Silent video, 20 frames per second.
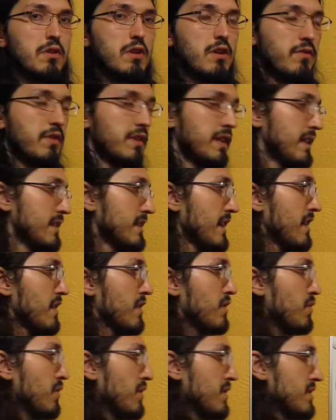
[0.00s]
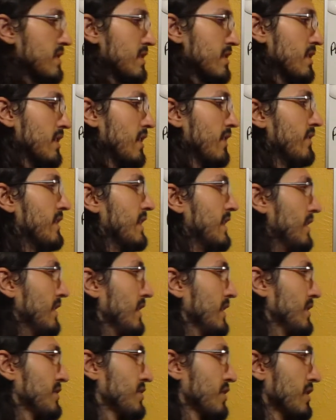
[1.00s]
over the entire course of
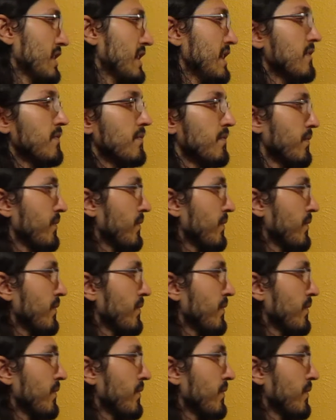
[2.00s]
the journey.